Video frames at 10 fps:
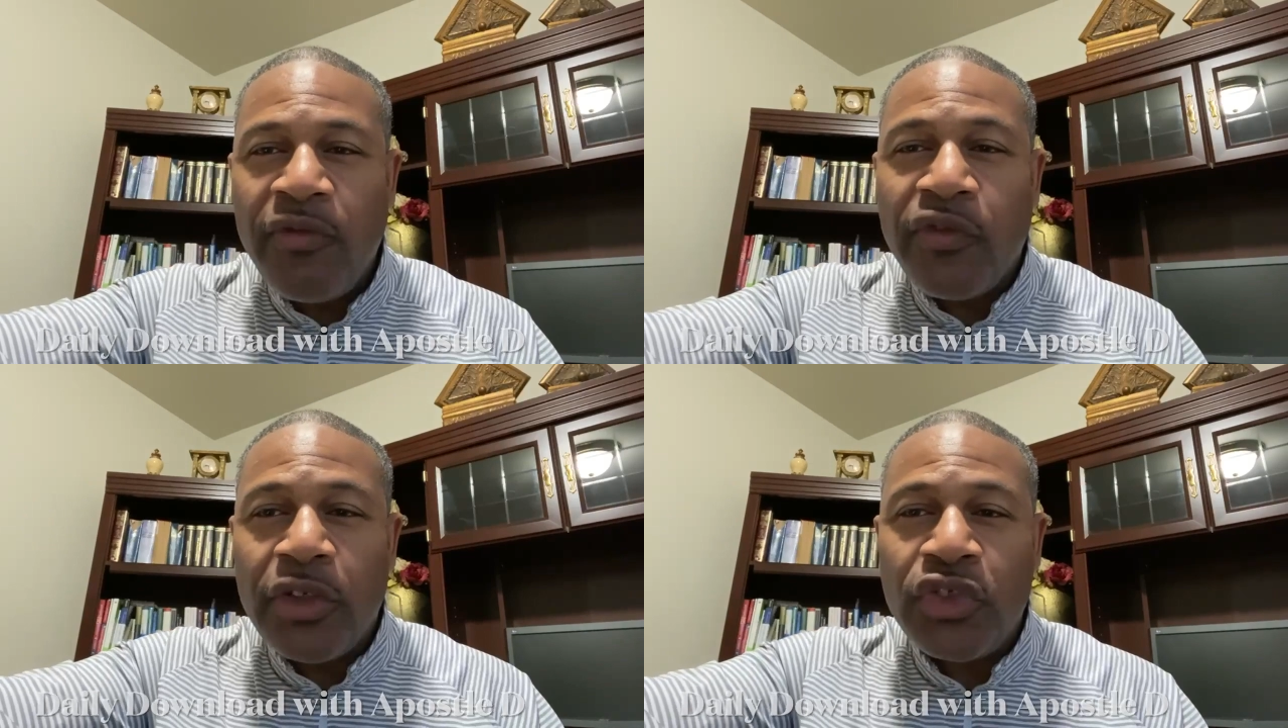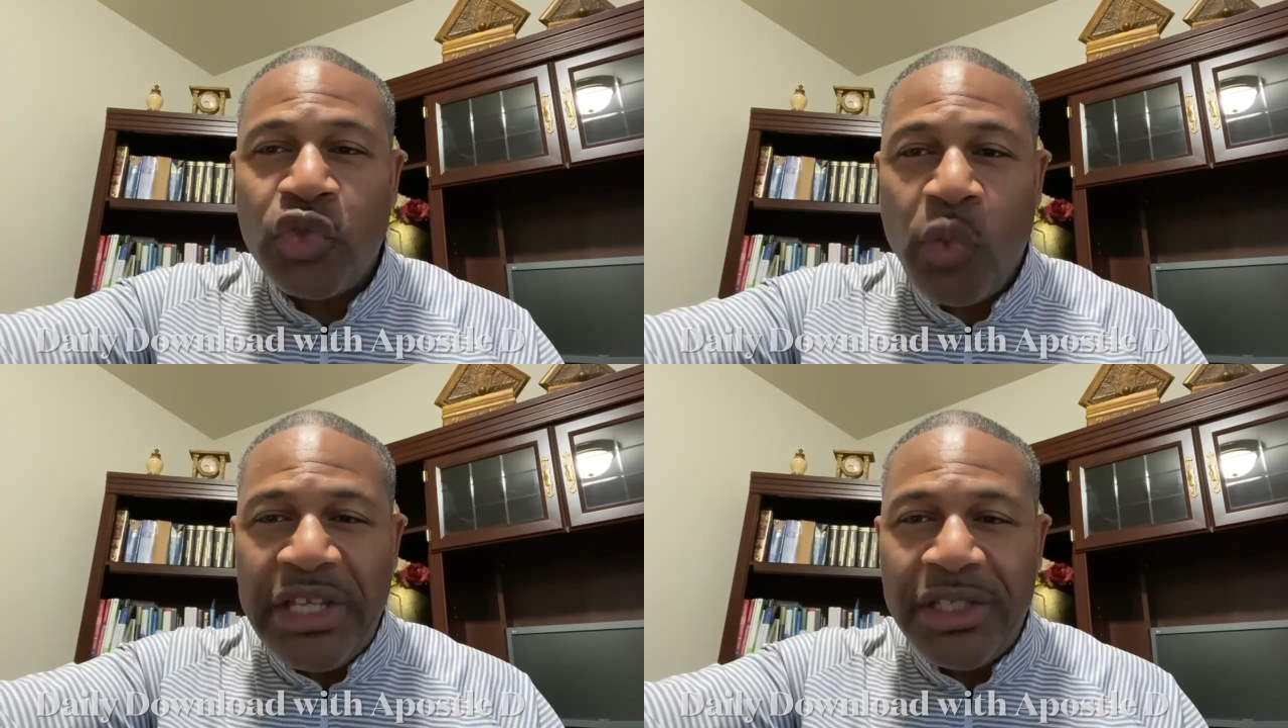for
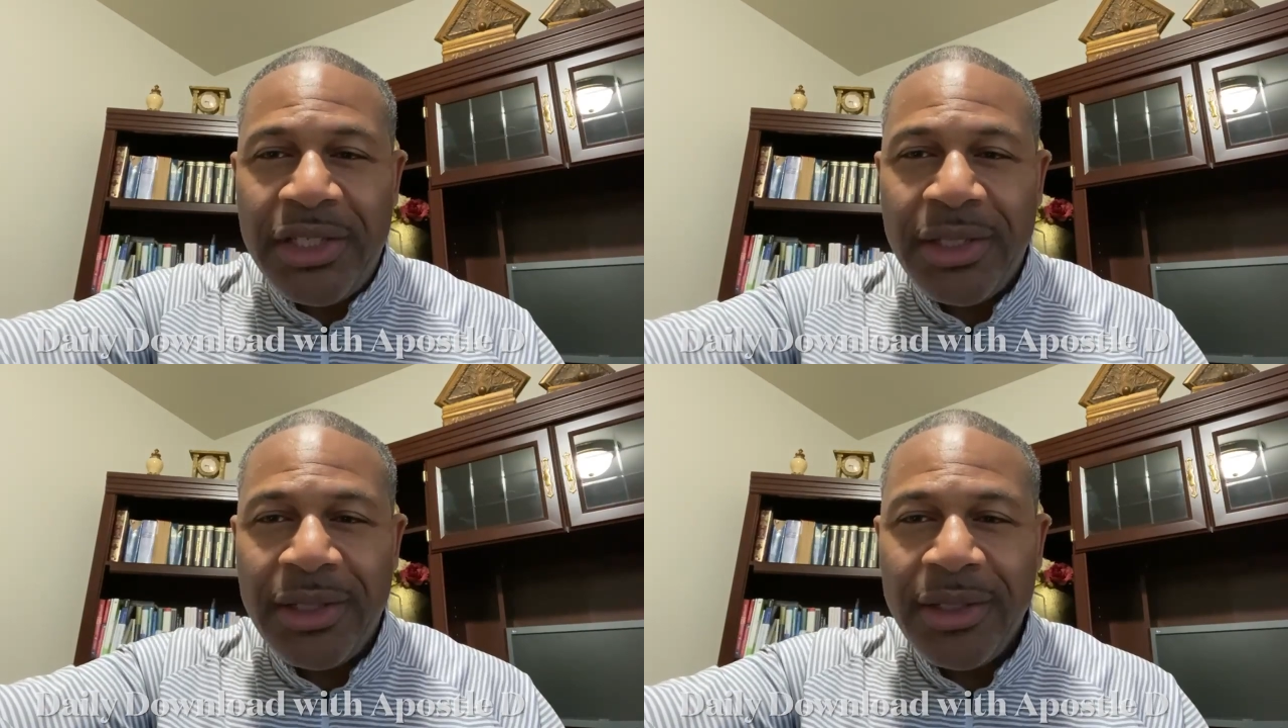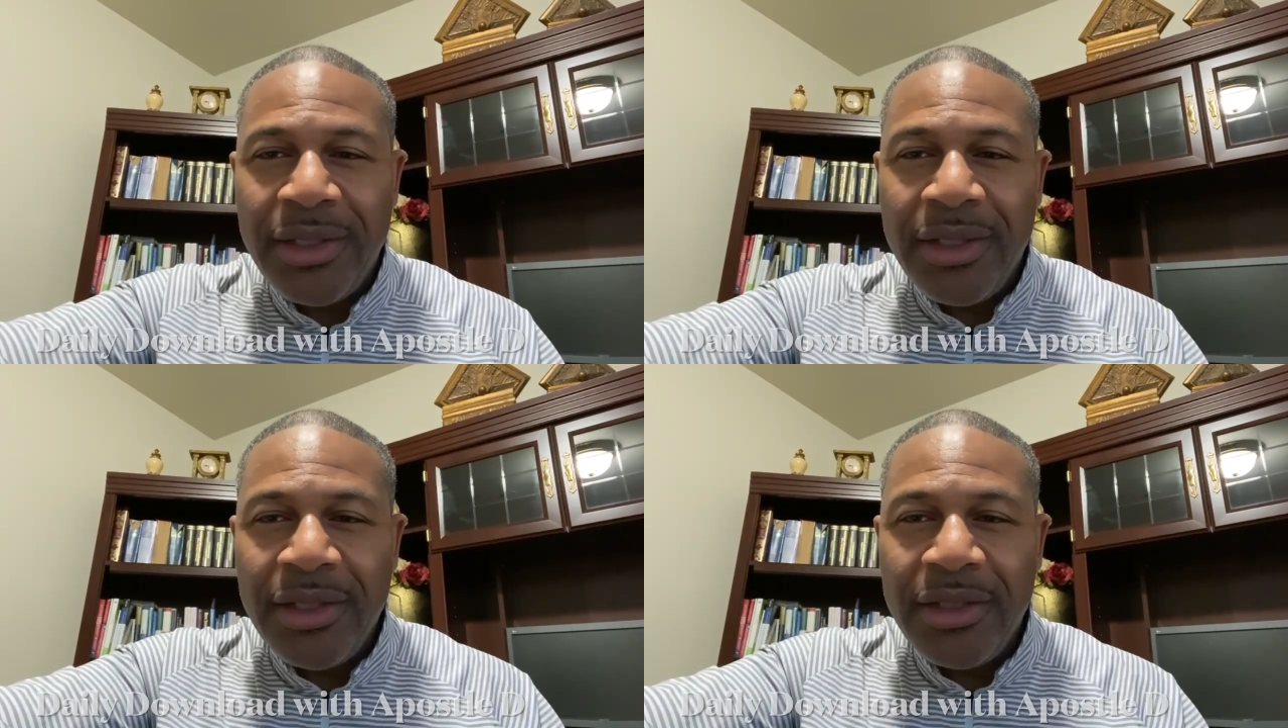sweet
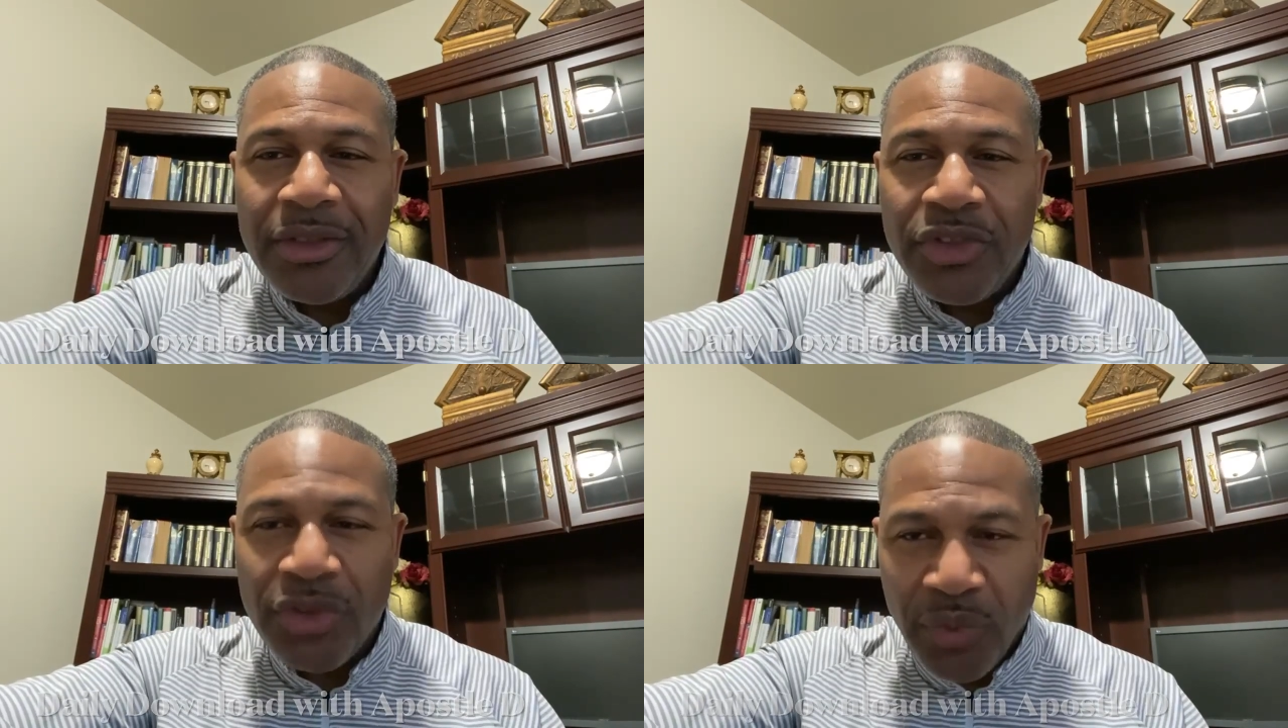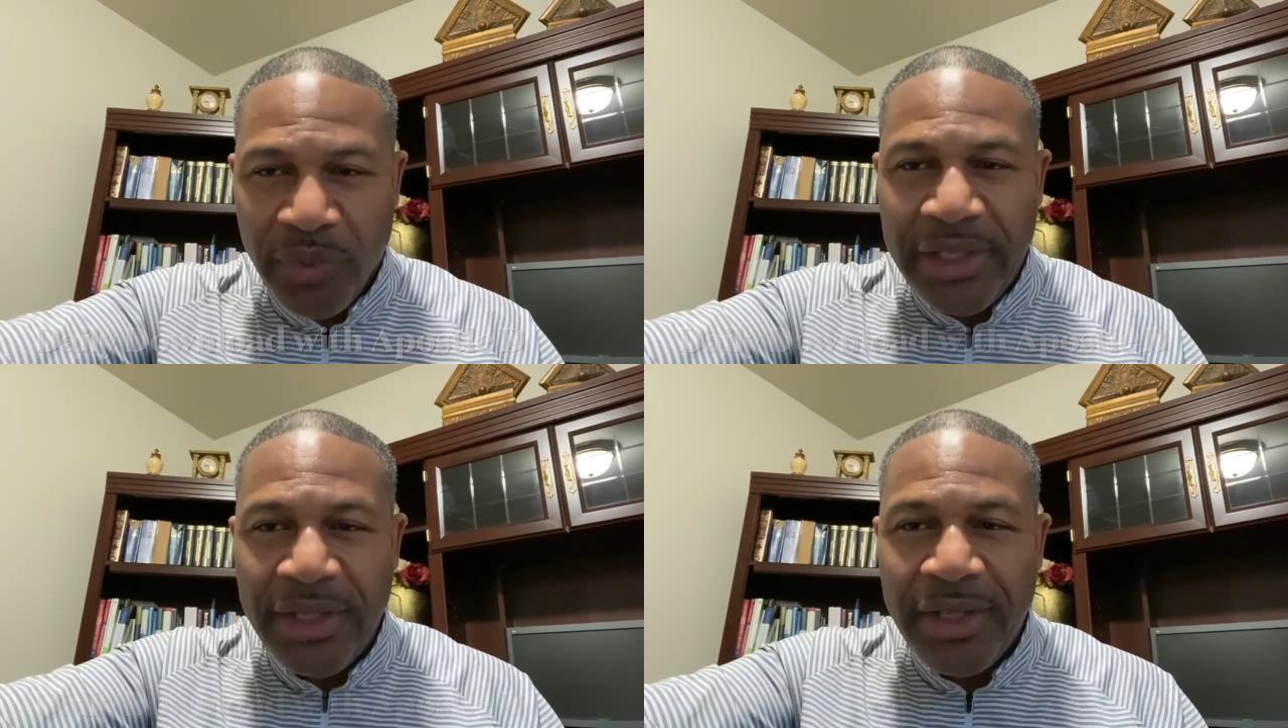
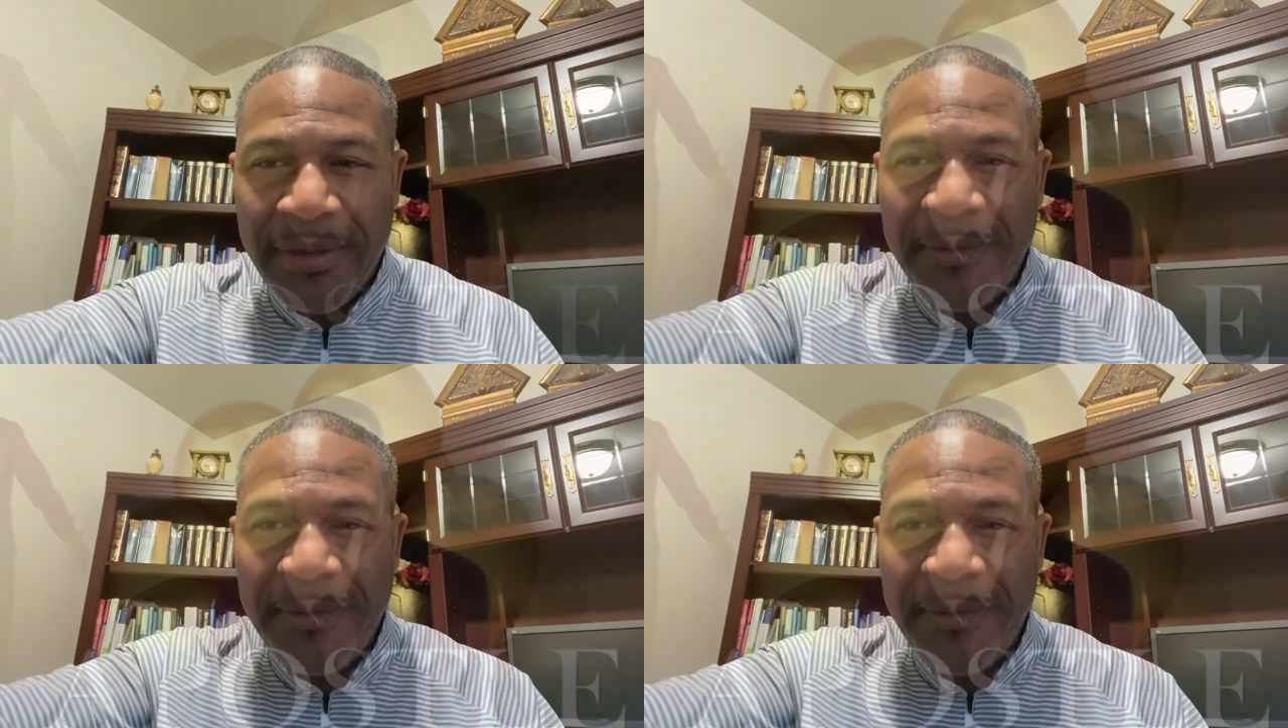surrender.